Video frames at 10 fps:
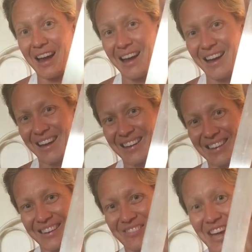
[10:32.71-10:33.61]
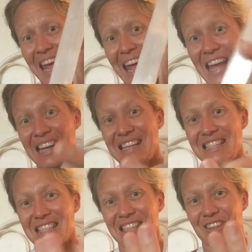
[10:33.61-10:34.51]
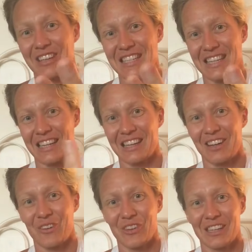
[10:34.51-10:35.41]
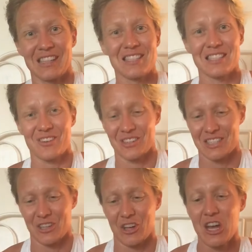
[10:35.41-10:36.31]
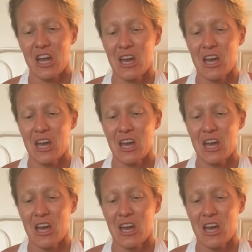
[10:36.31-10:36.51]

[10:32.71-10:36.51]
Ah, my hand is literally tingling holding this crystal.